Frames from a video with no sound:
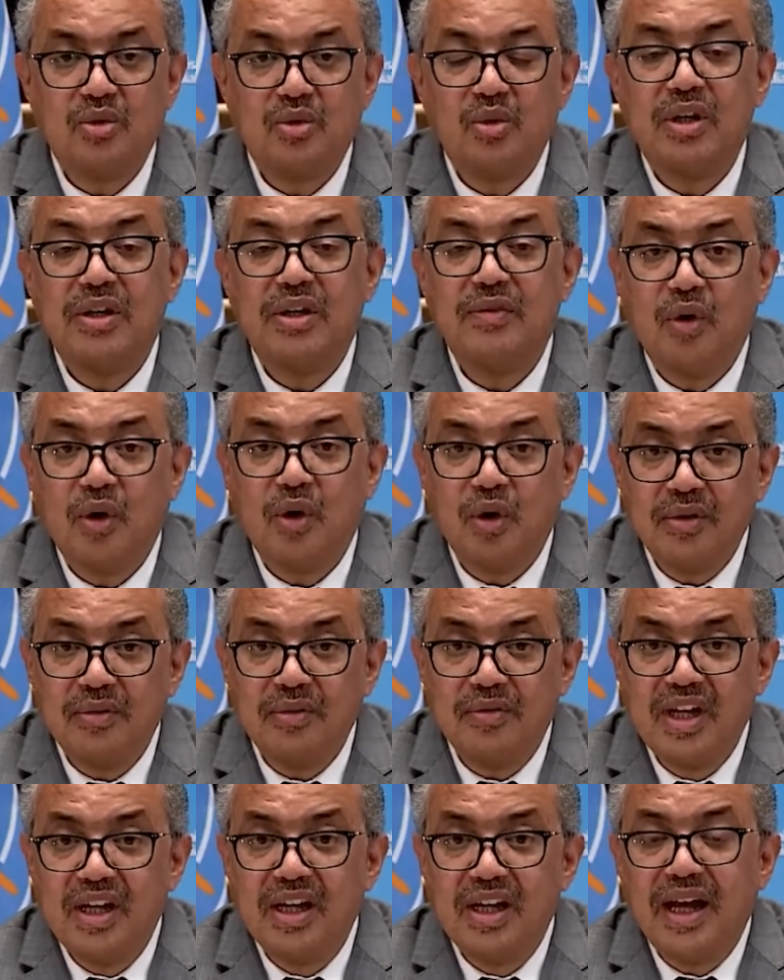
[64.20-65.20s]
to evolve
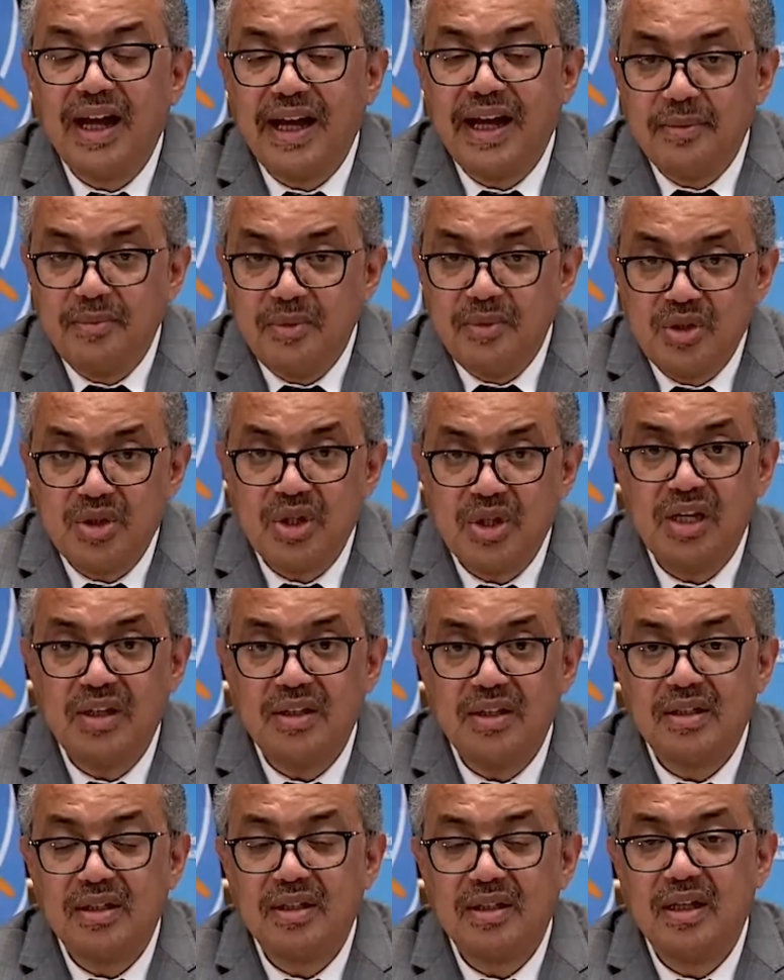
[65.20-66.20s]
and
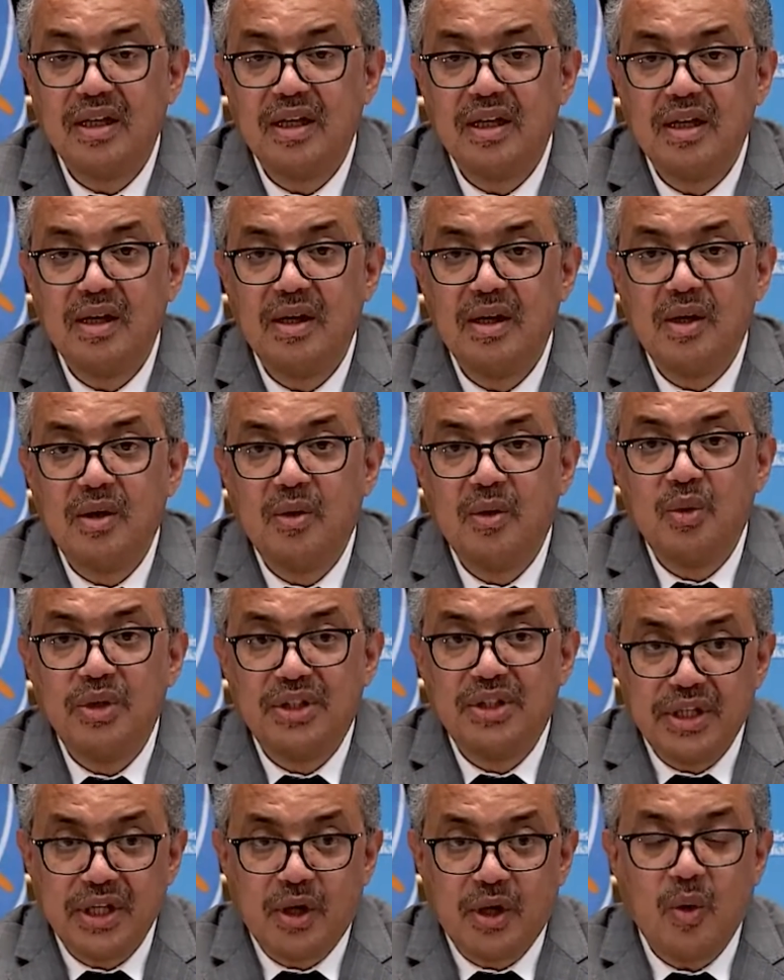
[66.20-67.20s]
mutate,
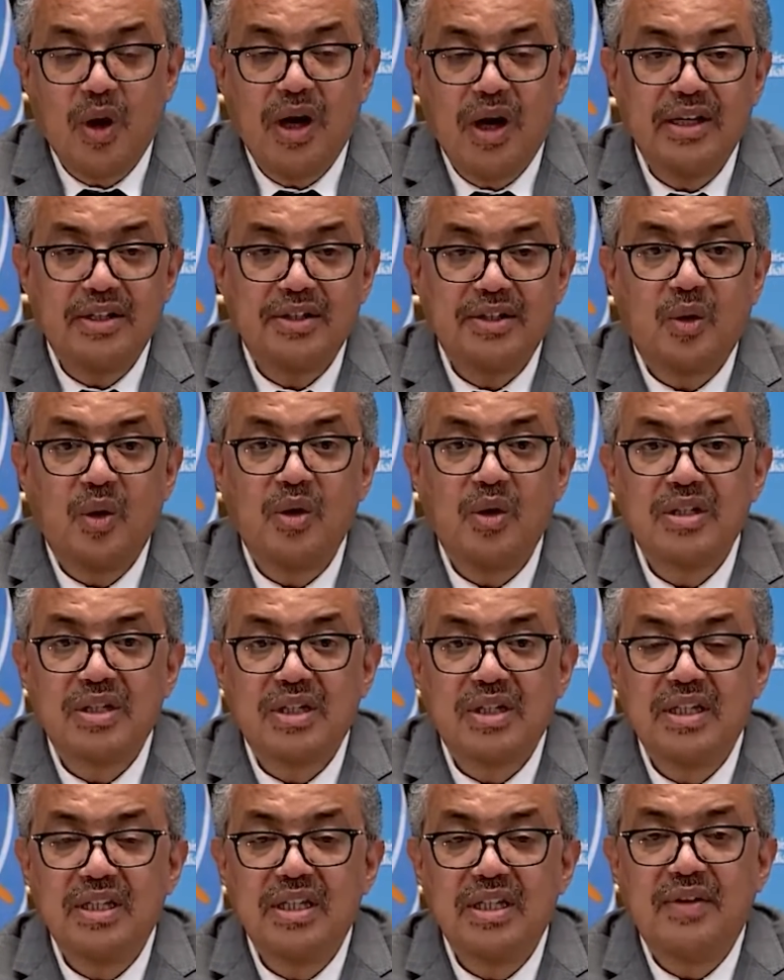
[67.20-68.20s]
which requires
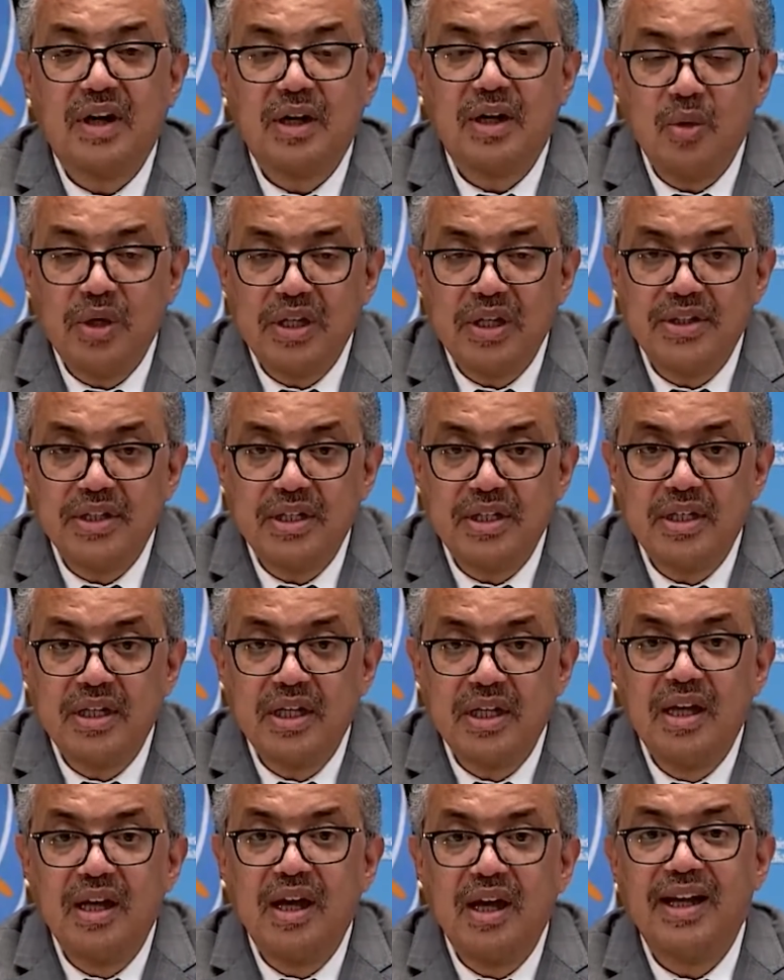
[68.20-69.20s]
constant evaluation
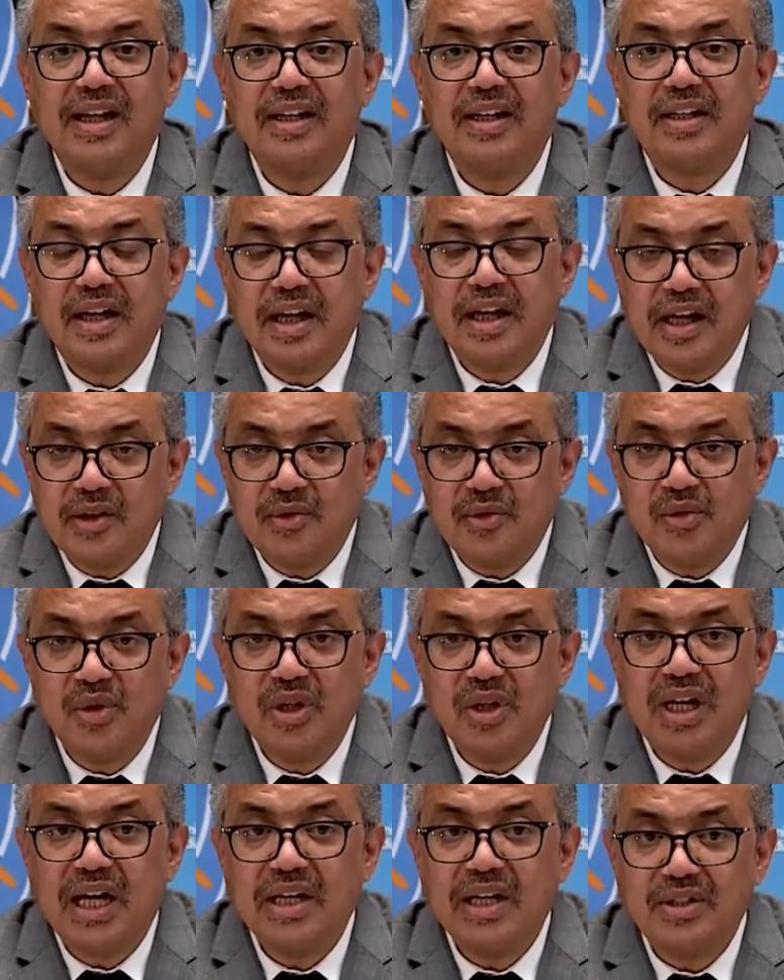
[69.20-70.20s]
and
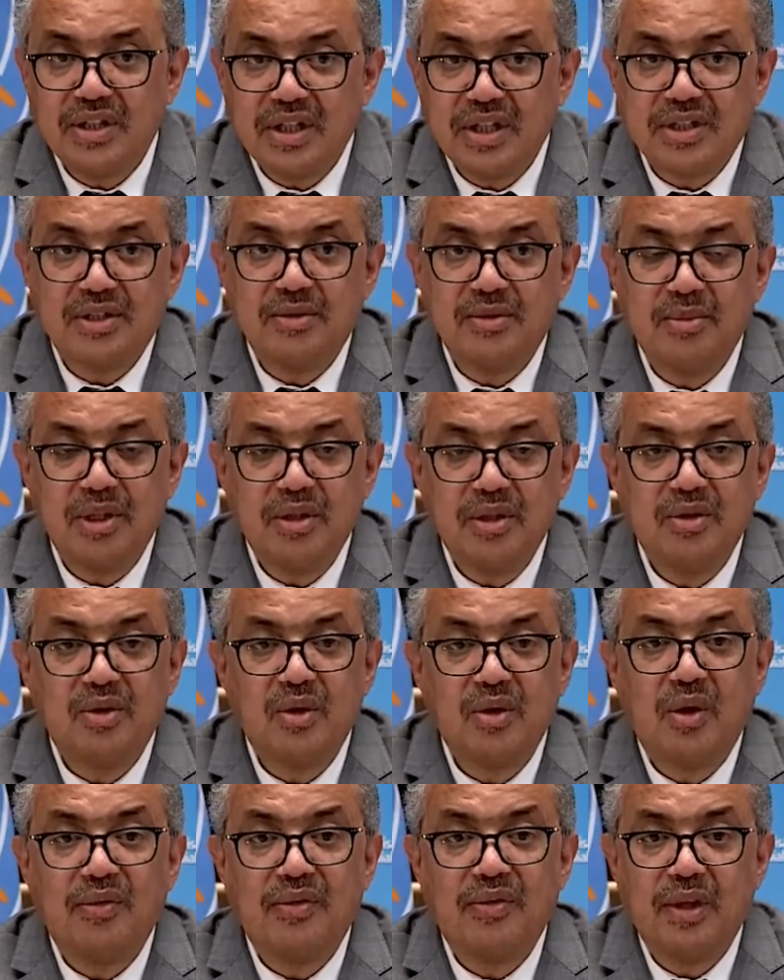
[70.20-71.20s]
careful adjustment
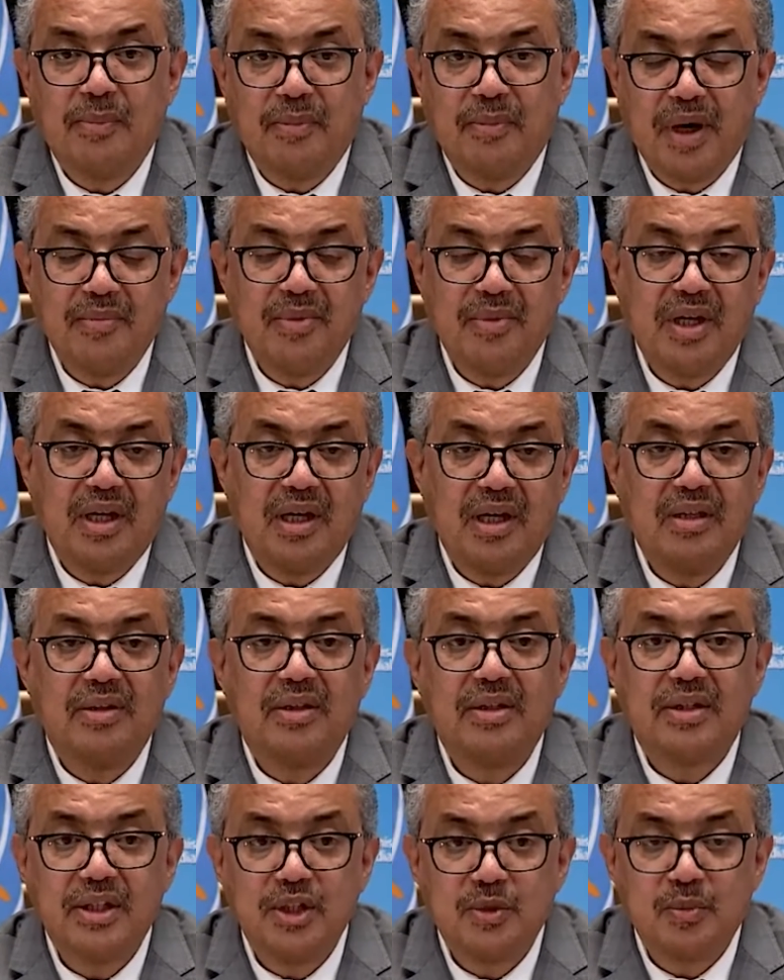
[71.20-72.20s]
of the public
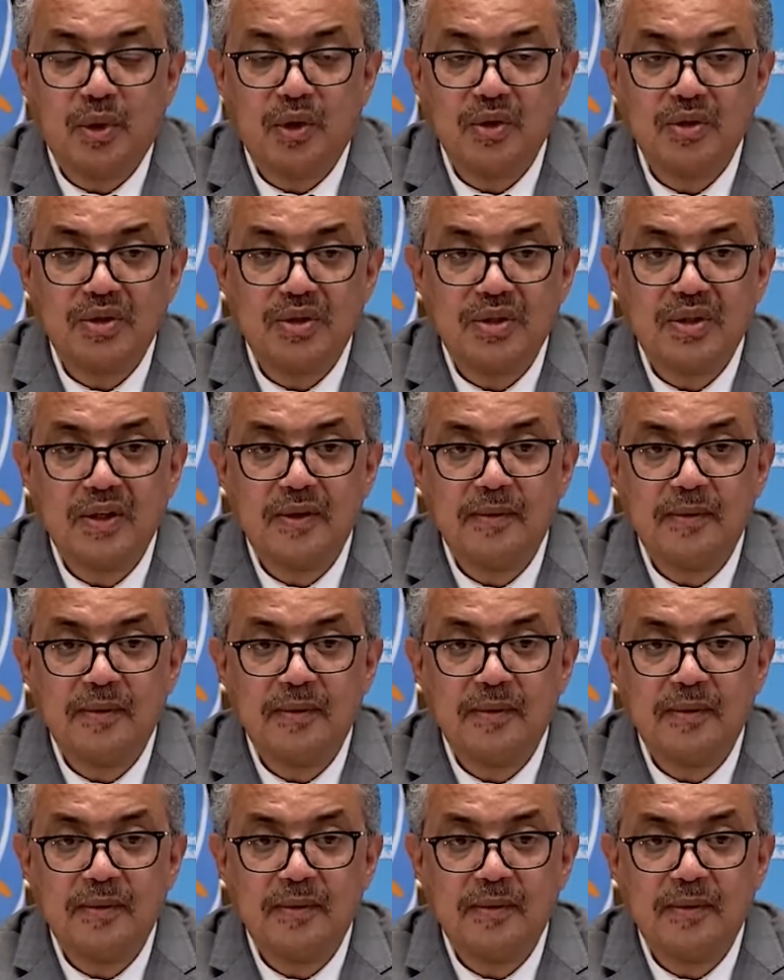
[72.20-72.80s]
health response.